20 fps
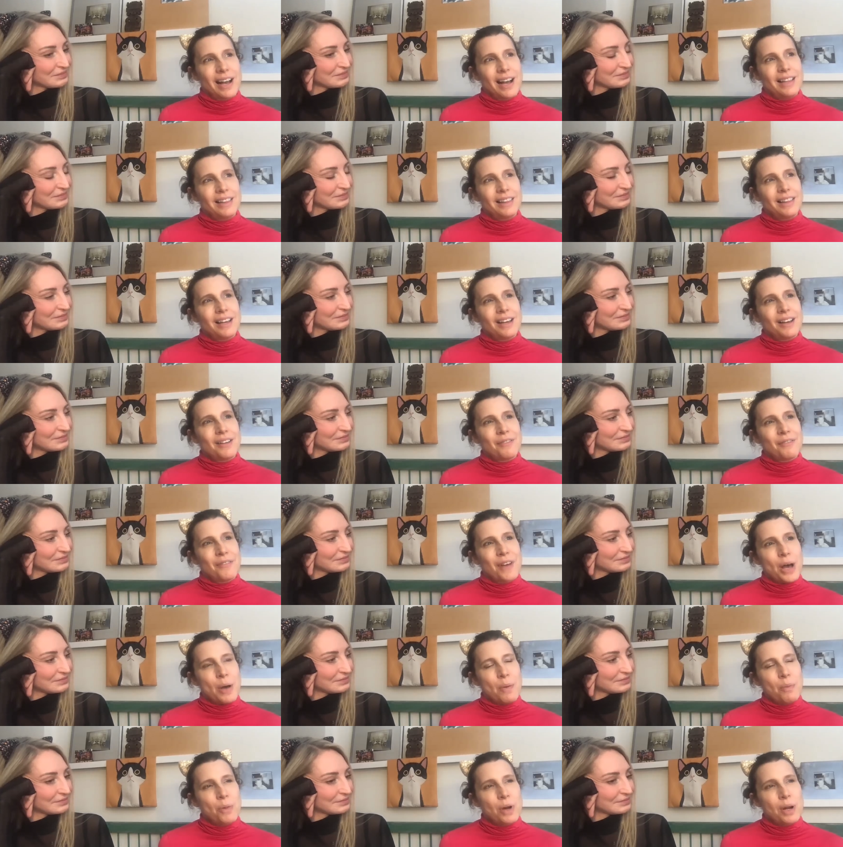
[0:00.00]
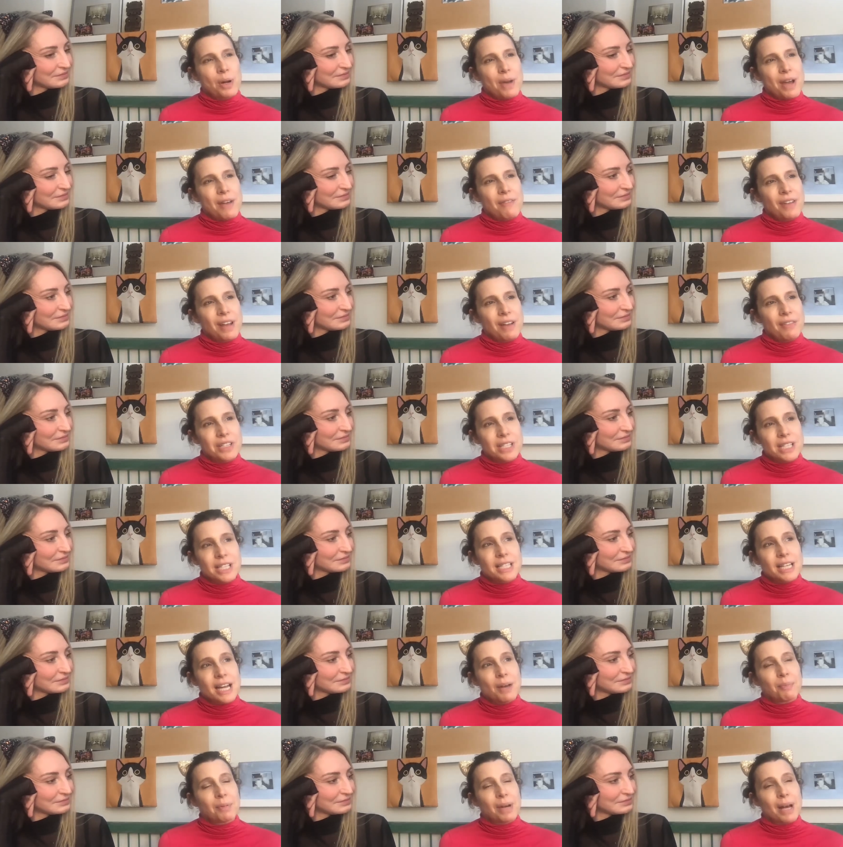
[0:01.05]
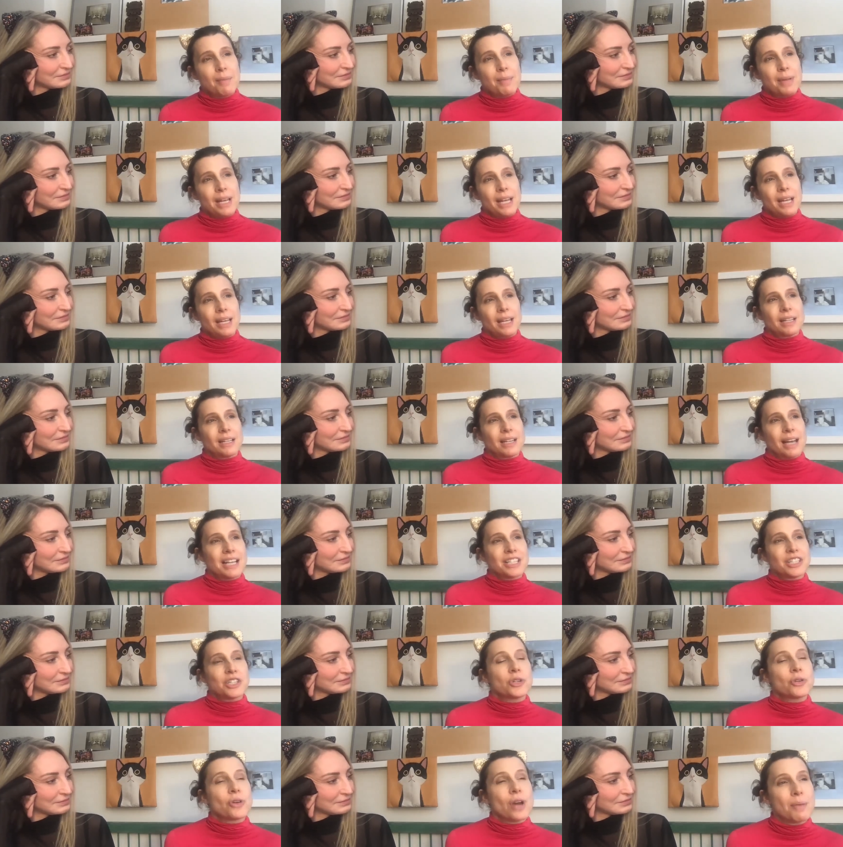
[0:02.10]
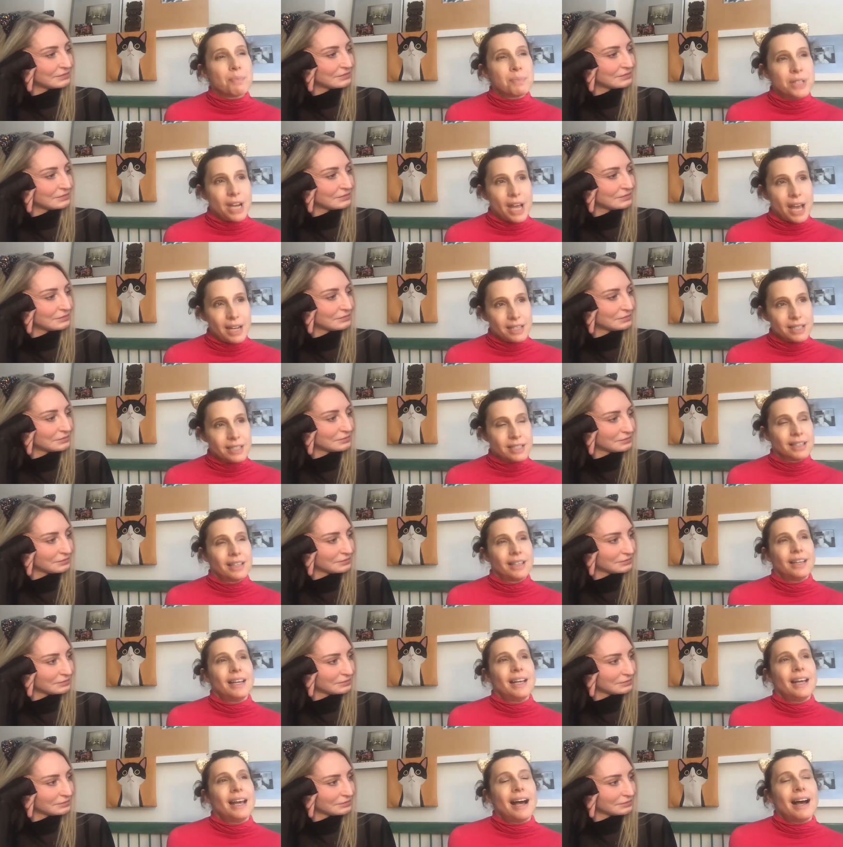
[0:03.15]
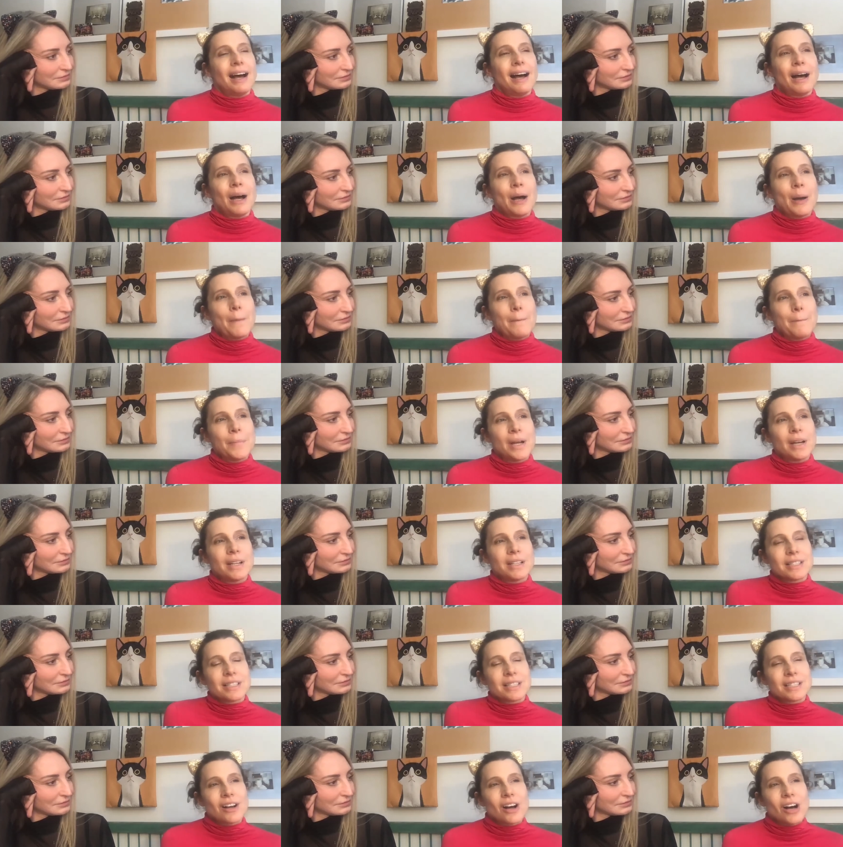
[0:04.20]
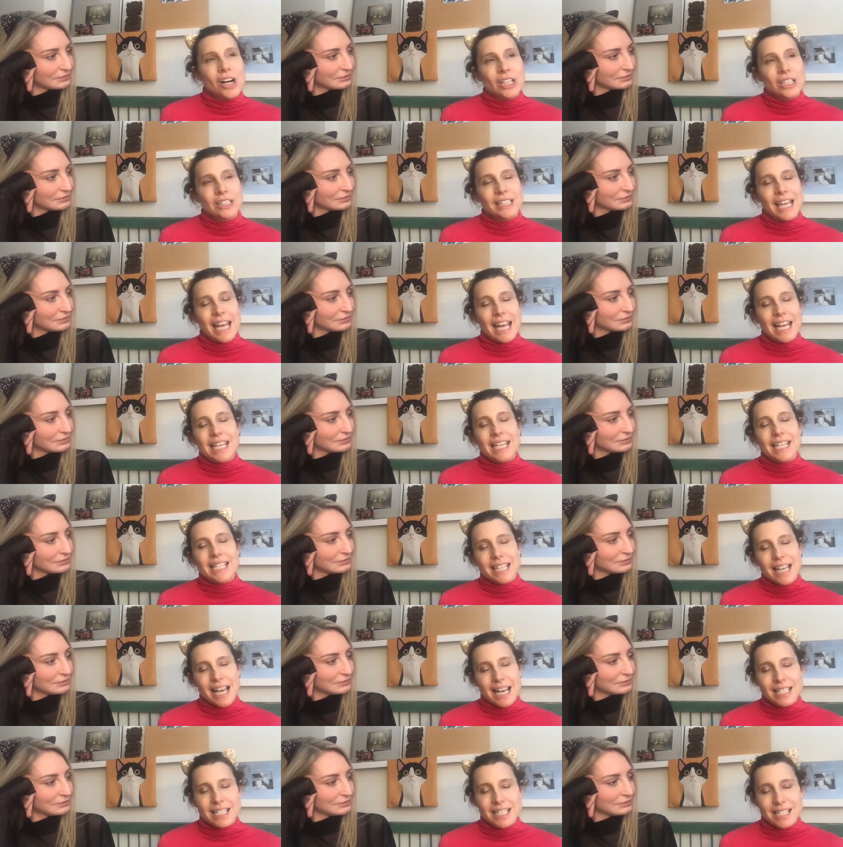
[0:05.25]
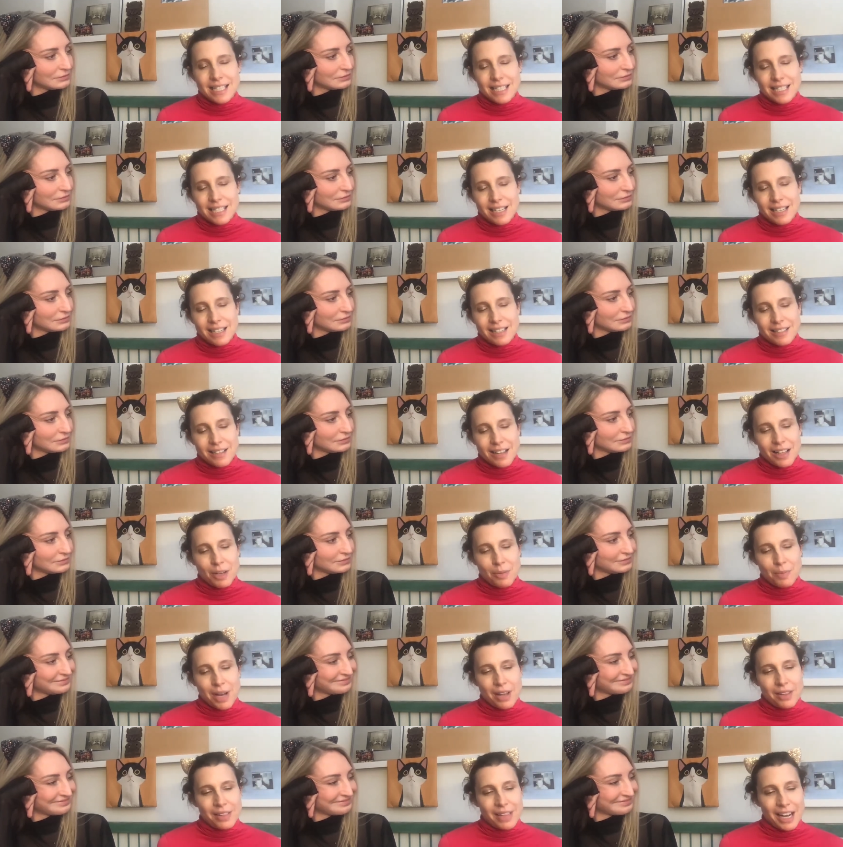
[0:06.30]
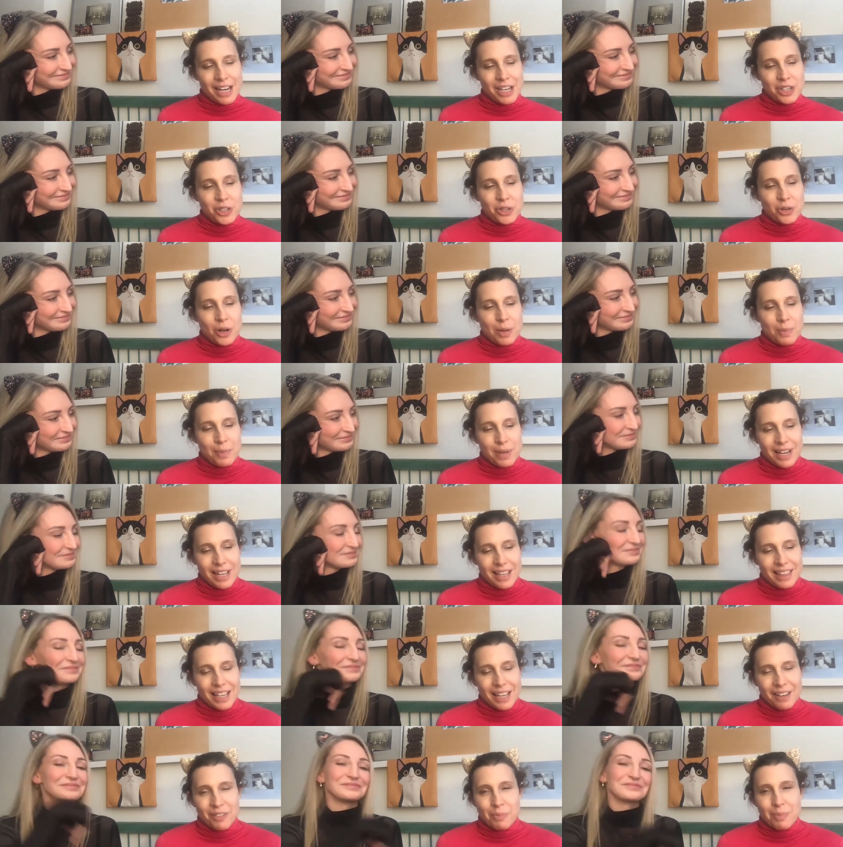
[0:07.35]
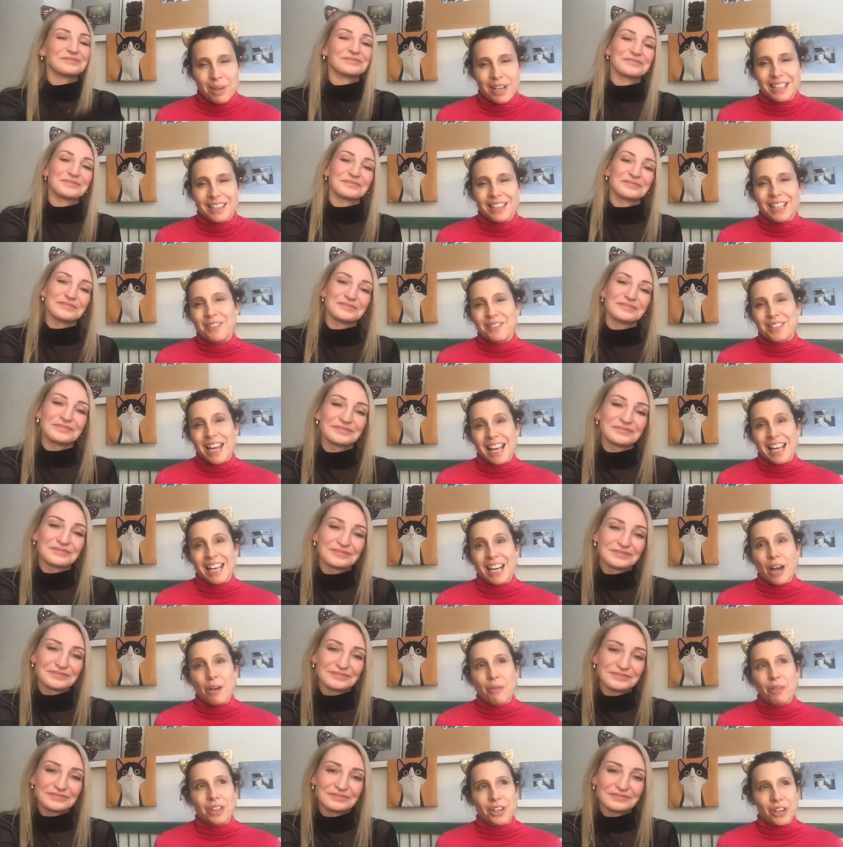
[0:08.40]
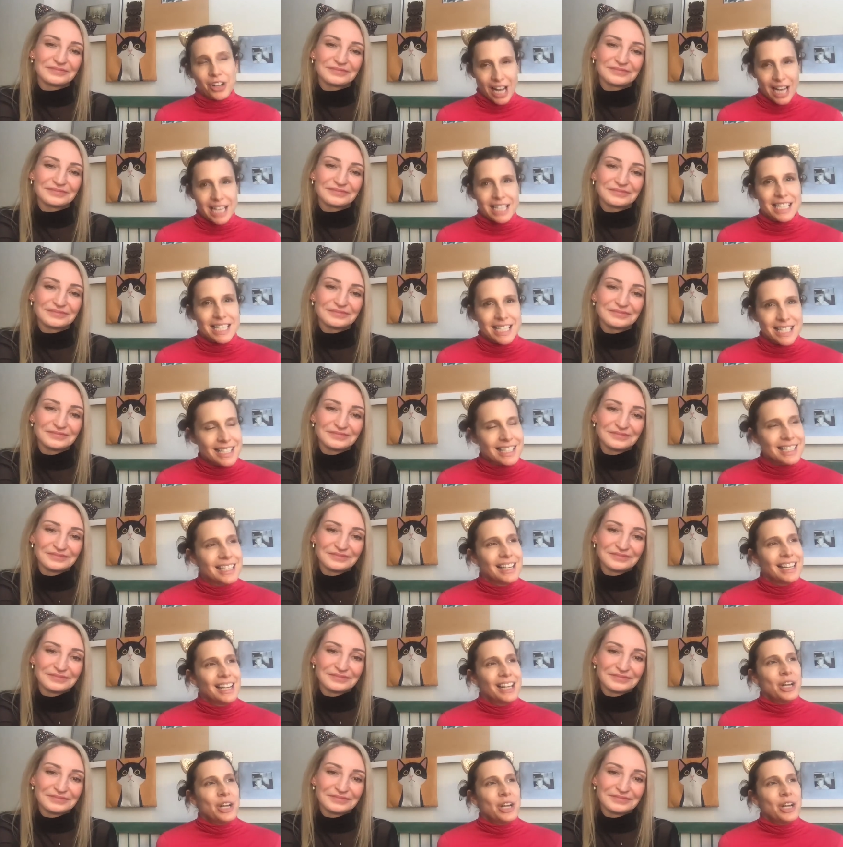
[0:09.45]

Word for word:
Speaker 1: i love um, one of my favorites is upcoming it hasn't dropped yet um, but it's called Cakey's Cousins, and it's all about that enjoyment. I think everybody loves hanging out with your cousins